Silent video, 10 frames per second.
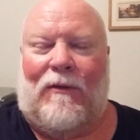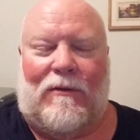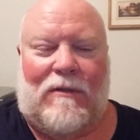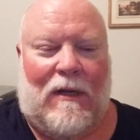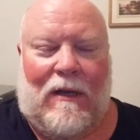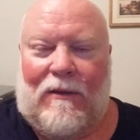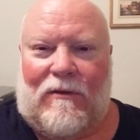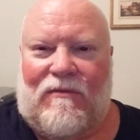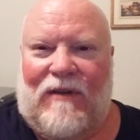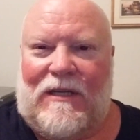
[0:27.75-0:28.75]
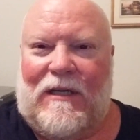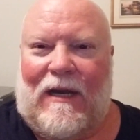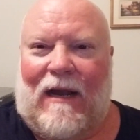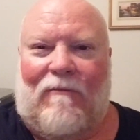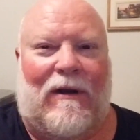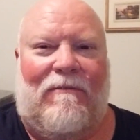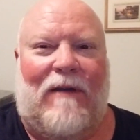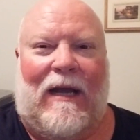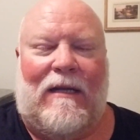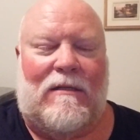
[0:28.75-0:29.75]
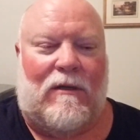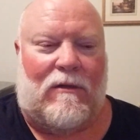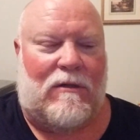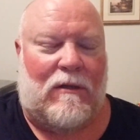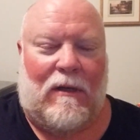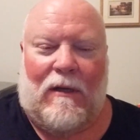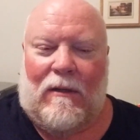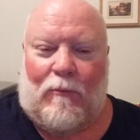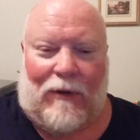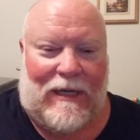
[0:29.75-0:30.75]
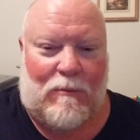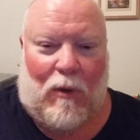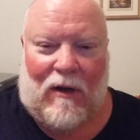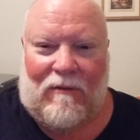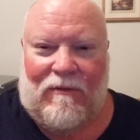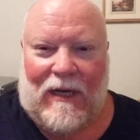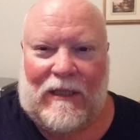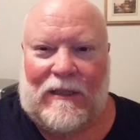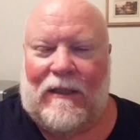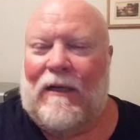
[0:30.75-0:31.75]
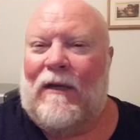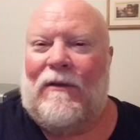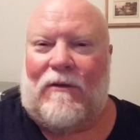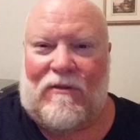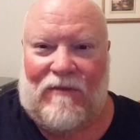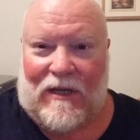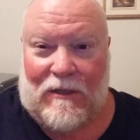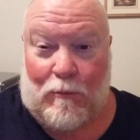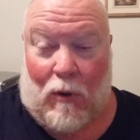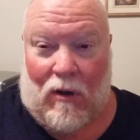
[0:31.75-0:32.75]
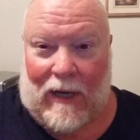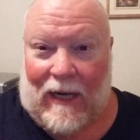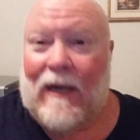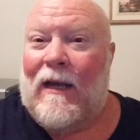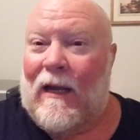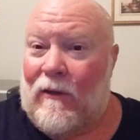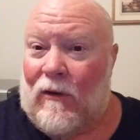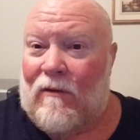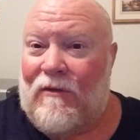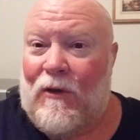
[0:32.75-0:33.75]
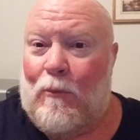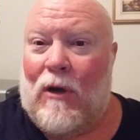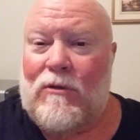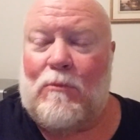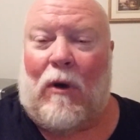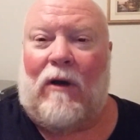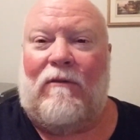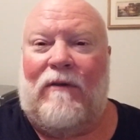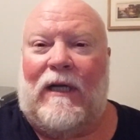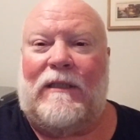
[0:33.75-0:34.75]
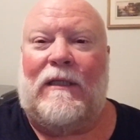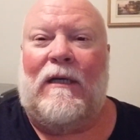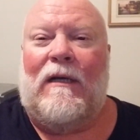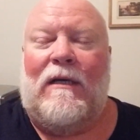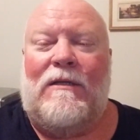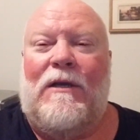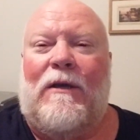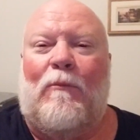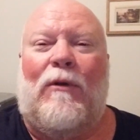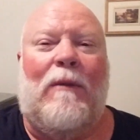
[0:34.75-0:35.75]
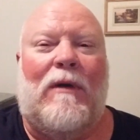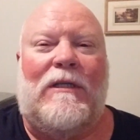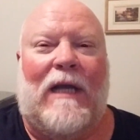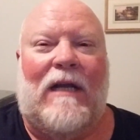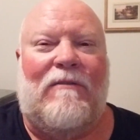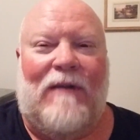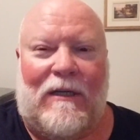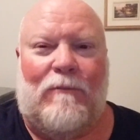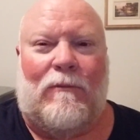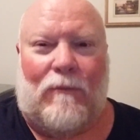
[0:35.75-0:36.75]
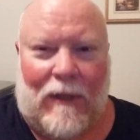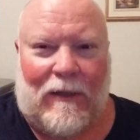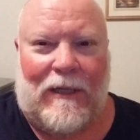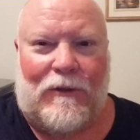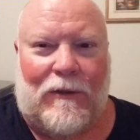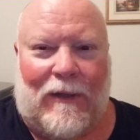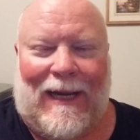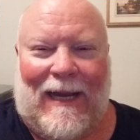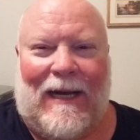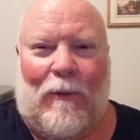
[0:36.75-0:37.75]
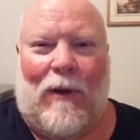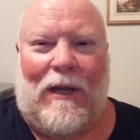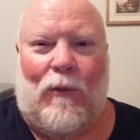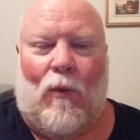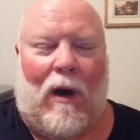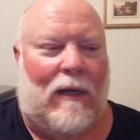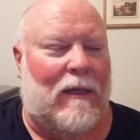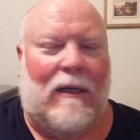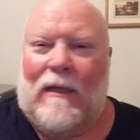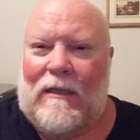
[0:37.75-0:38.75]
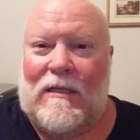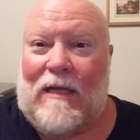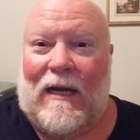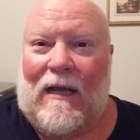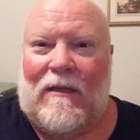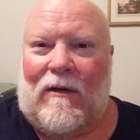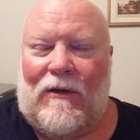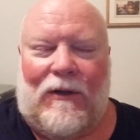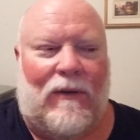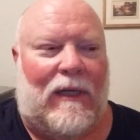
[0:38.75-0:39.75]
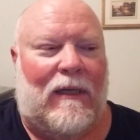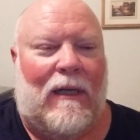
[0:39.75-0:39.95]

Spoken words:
There's fish in every phase. There's pre-spawn fish, there's fish spawning, and there are a few post-spawn fish. So you can pretty much catch fish really and truly any way you want. Just get out there and do it.